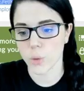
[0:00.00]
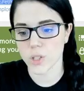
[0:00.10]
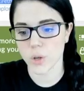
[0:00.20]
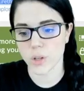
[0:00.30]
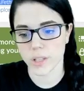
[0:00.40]

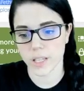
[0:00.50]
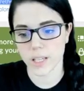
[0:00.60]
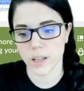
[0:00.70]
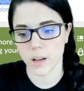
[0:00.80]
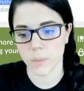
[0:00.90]
you can always go
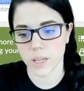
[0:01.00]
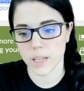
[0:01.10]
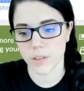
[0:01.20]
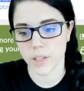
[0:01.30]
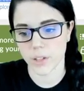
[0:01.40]
to the
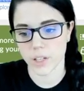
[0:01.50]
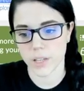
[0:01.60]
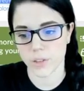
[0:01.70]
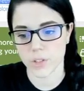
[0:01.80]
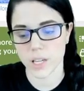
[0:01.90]
ETH
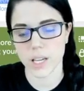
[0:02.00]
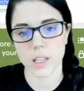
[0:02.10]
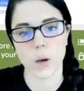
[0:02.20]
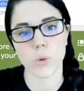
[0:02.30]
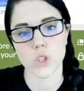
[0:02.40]
here,
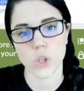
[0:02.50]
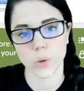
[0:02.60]
Etherscan.